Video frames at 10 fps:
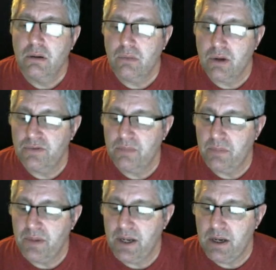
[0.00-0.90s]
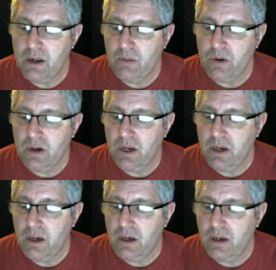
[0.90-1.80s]
Why is my pen not
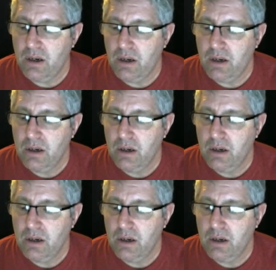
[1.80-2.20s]
working?